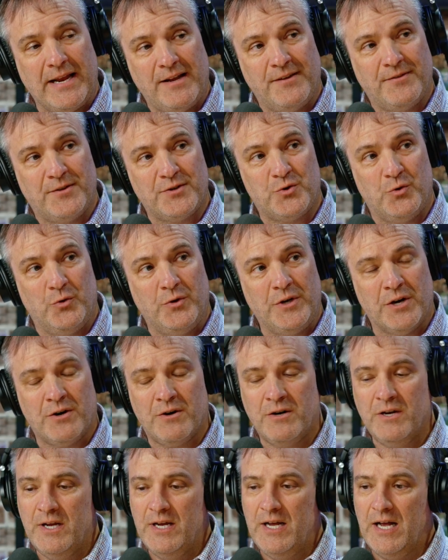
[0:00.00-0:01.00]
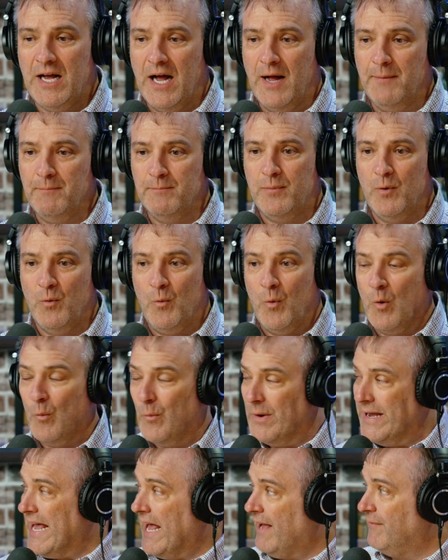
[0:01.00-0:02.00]
the school year. But what
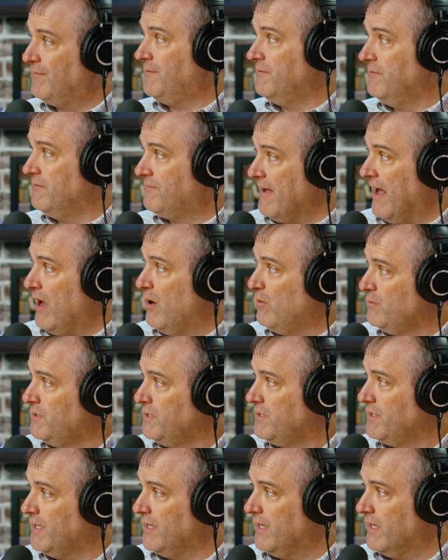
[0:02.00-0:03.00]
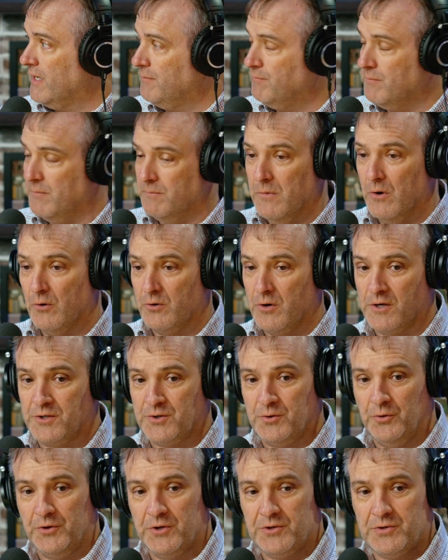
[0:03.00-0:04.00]
we have found in Millcreek
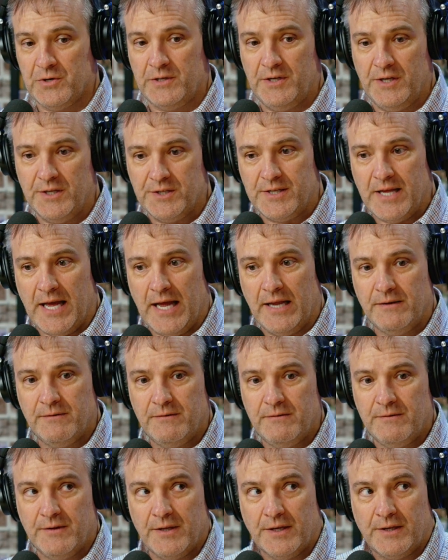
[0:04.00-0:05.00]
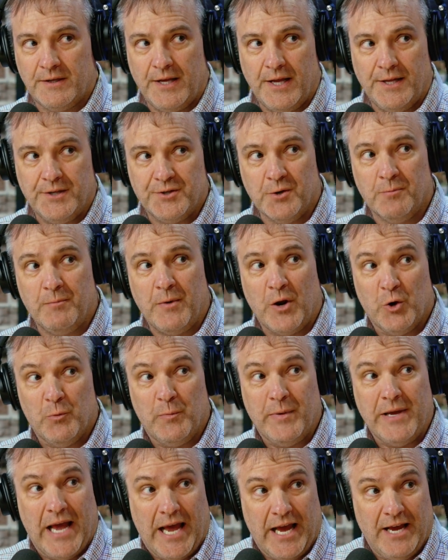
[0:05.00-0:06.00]
School District is that the kids are better
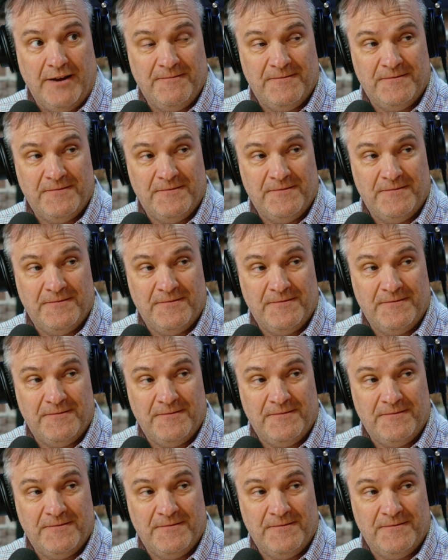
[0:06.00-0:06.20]
behaved.